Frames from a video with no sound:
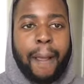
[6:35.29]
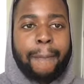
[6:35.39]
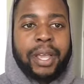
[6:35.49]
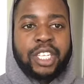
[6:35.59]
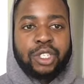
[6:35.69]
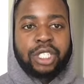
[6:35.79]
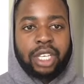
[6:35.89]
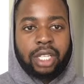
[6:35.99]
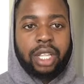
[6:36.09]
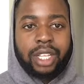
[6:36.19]
it makes you
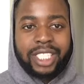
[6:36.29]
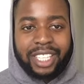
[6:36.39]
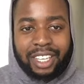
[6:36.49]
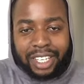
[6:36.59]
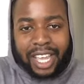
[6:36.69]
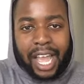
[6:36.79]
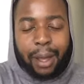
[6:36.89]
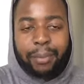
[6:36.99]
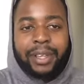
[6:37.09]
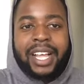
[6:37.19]
stay on stay on the
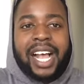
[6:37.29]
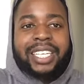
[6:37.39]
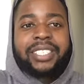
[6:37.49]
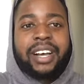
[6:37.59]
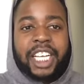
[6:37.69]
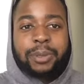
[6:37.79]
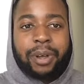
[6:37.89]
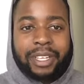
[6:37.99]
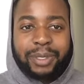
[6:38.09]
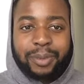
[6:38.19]
app as long as
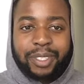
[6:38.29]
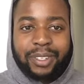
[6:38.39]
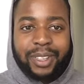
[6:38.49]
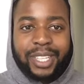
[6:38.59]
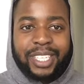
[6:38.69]
possible.